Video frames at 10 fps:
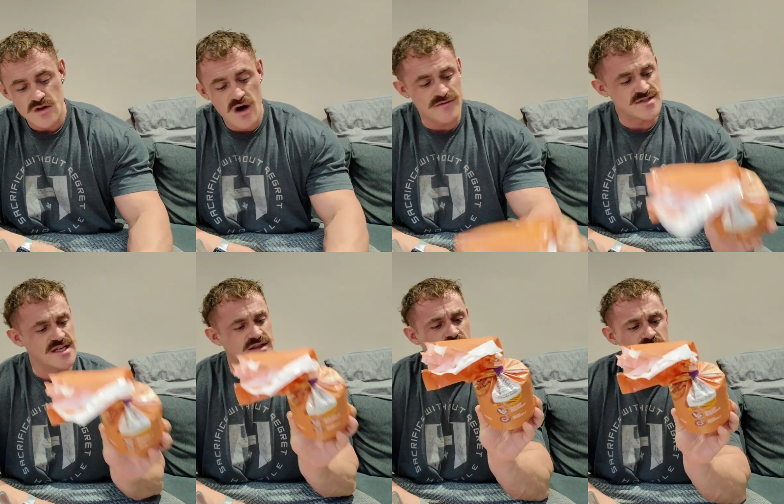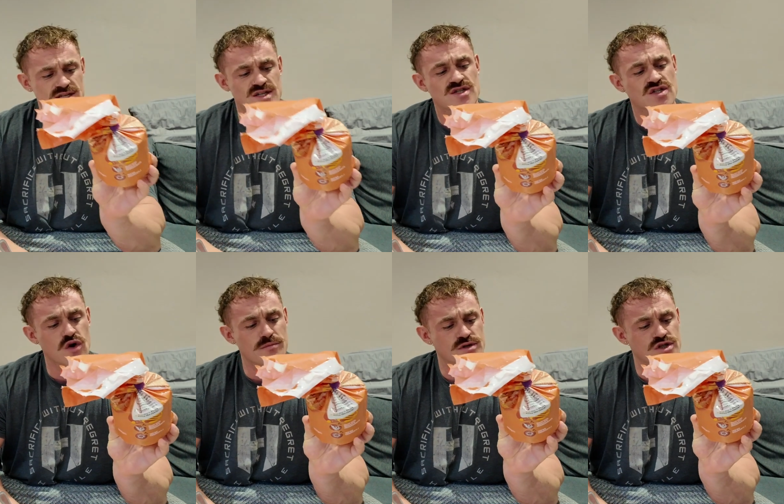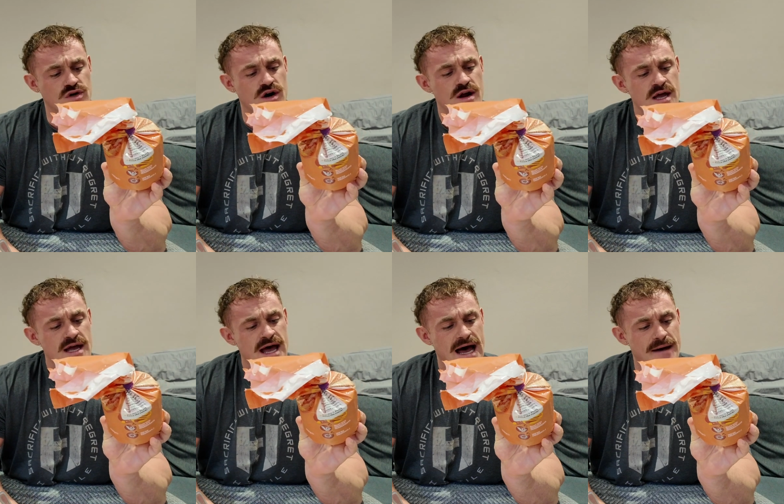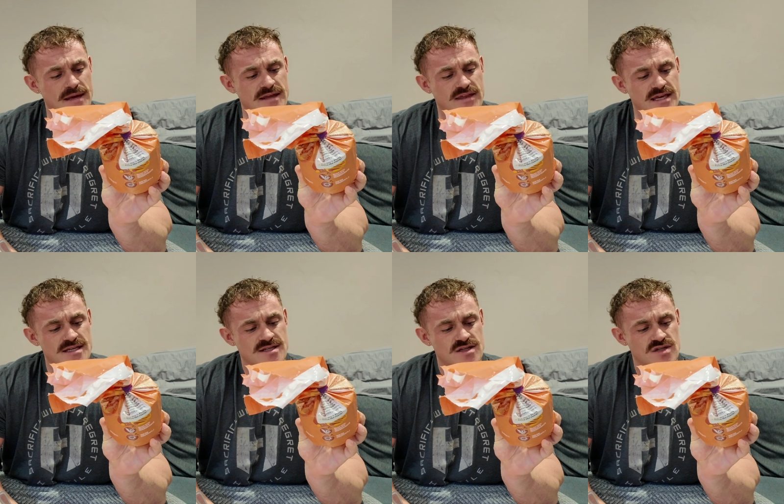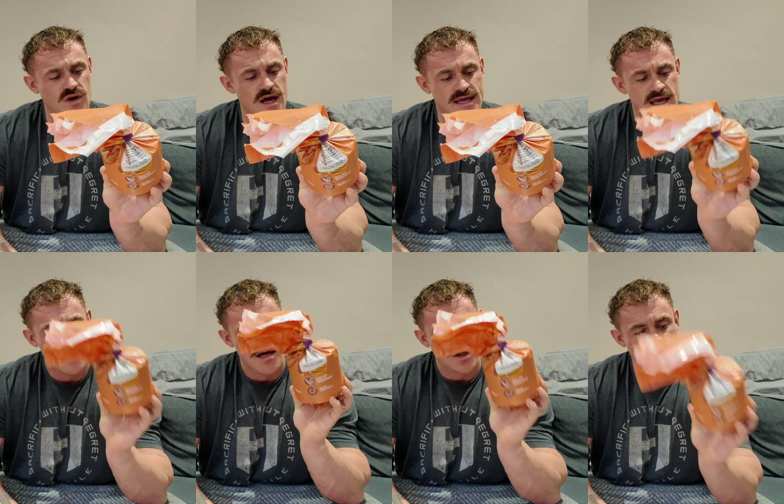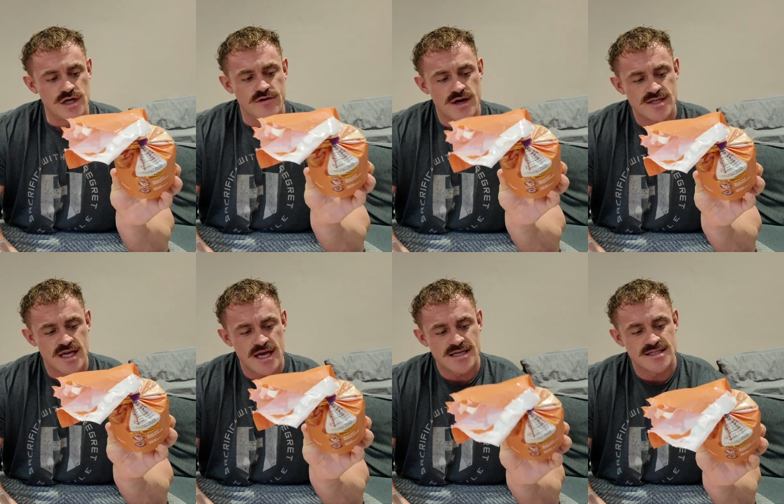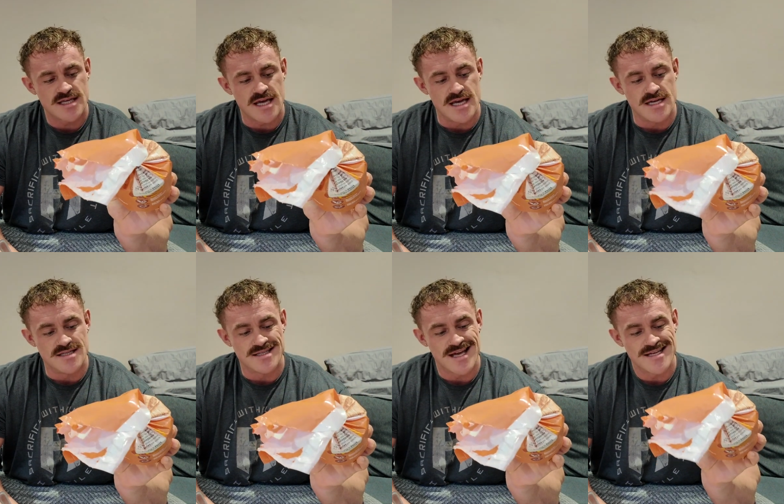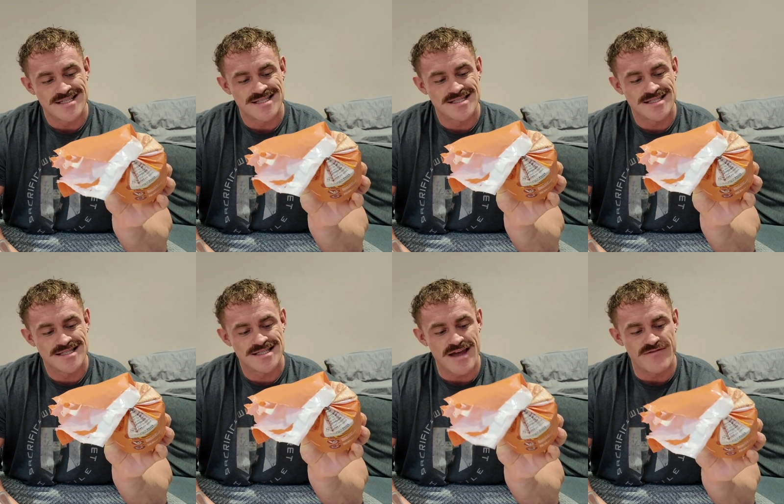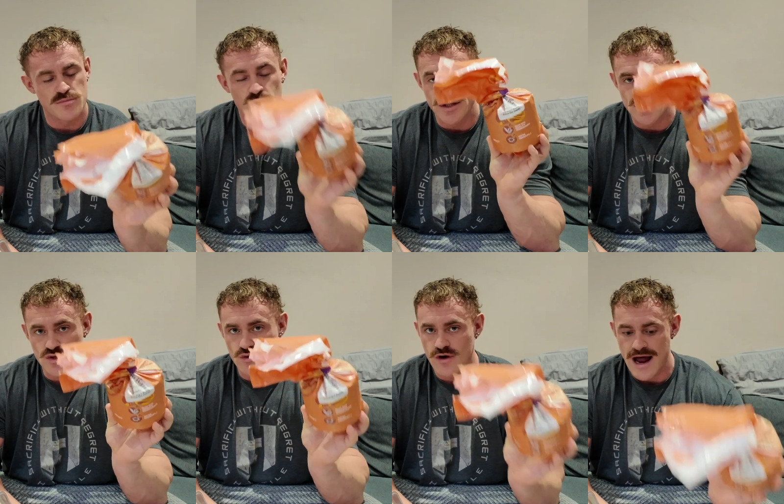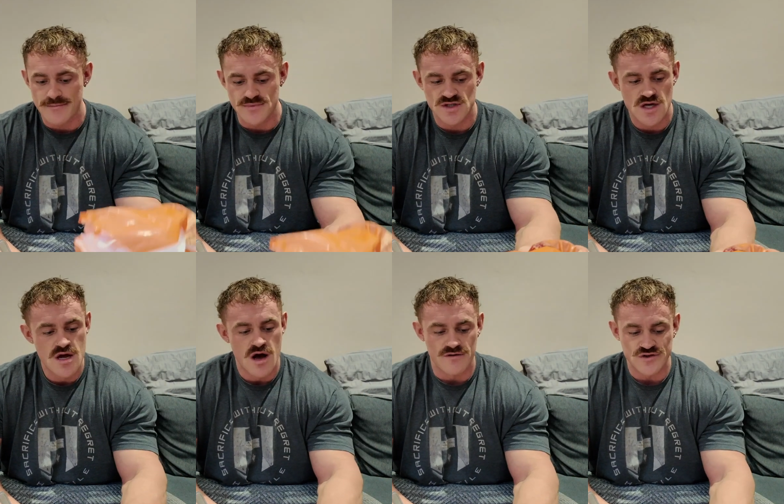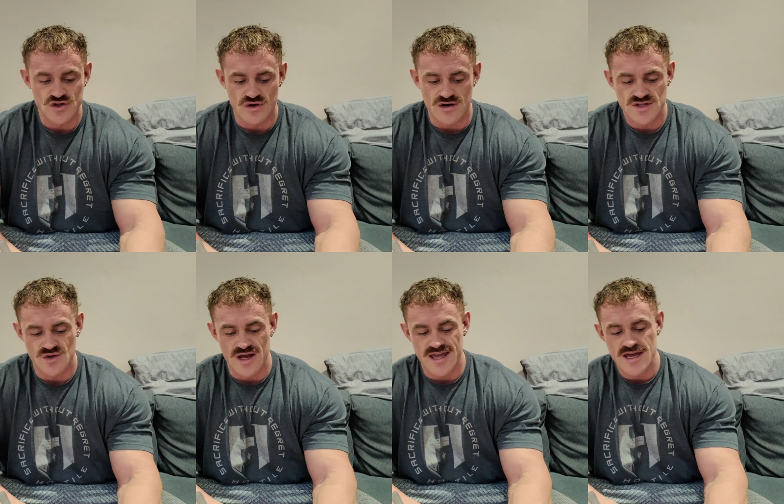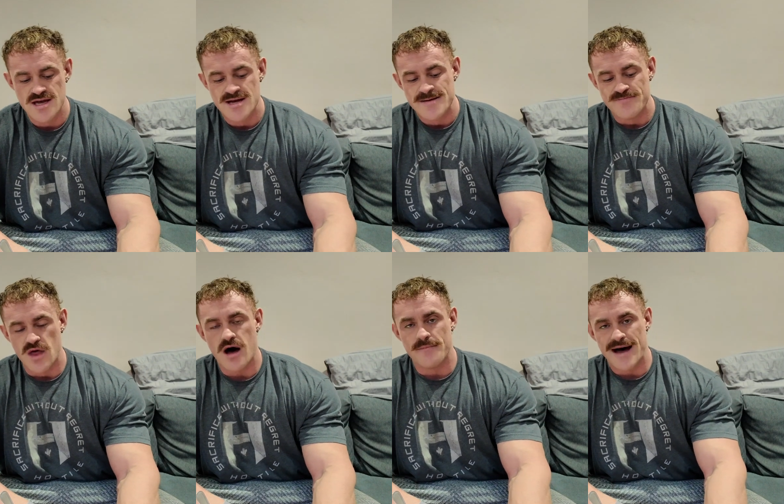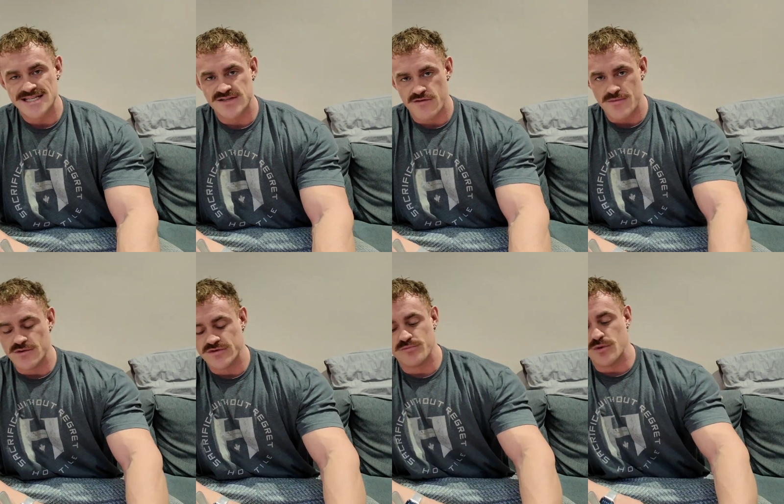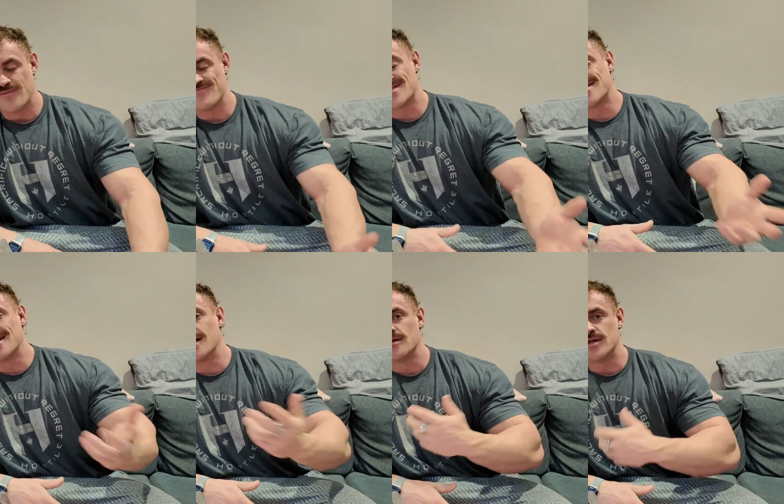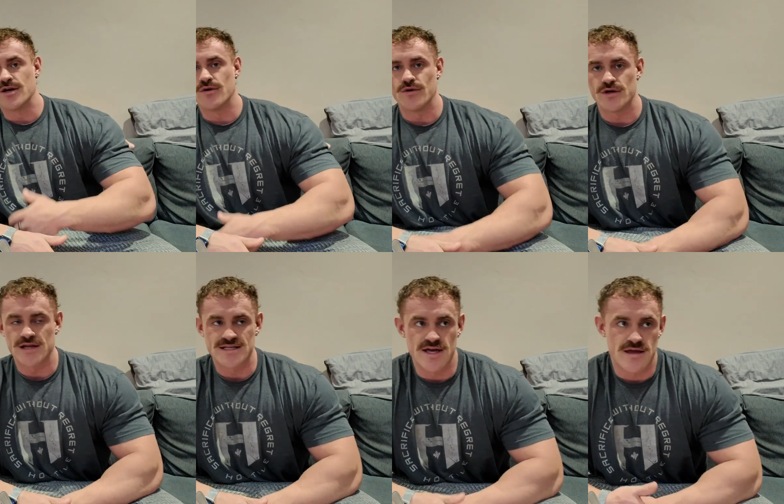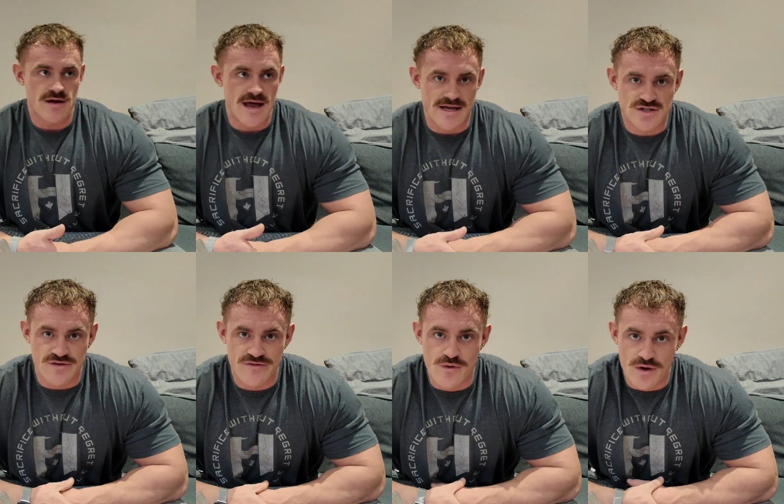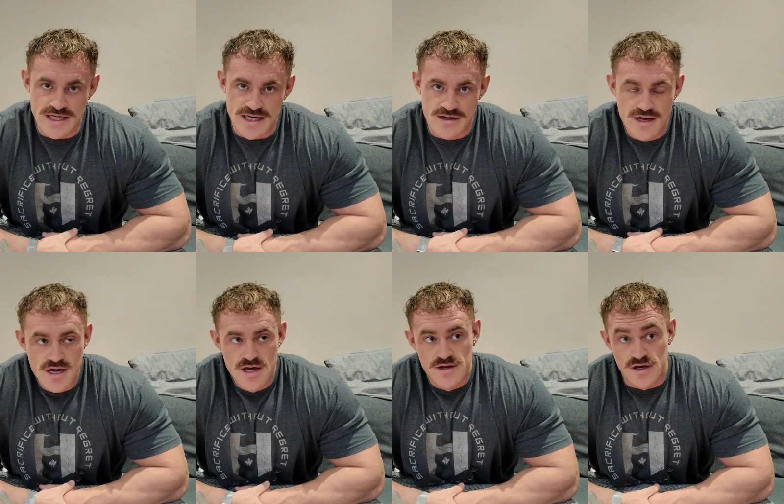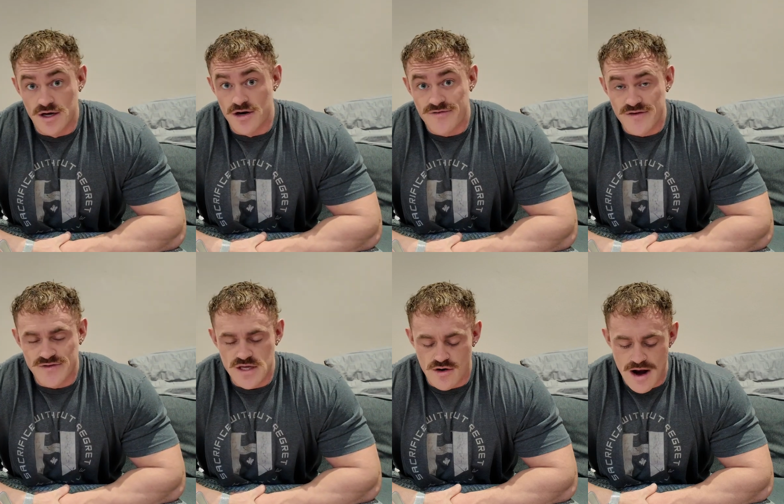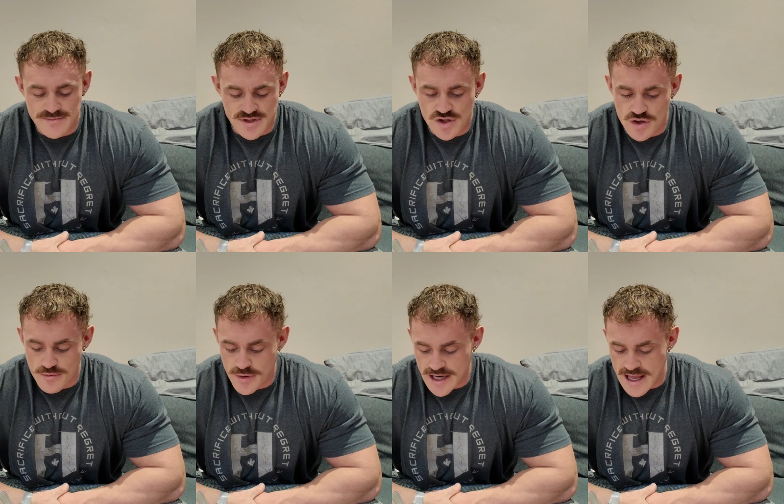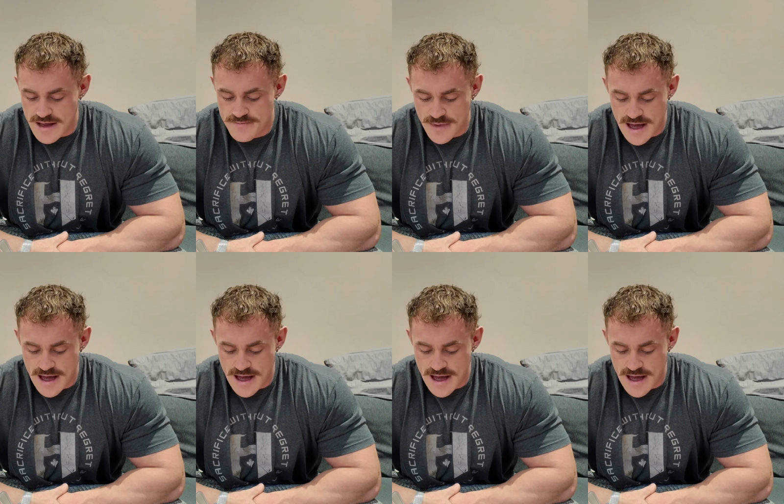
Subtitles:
Obviously, there is some sugar in these. So like 3 rice cakes is 7.2 grams of sugar. So like not a massive amount, but still, you know, that's like an extra 14, nearly 15 grams of sugar per day,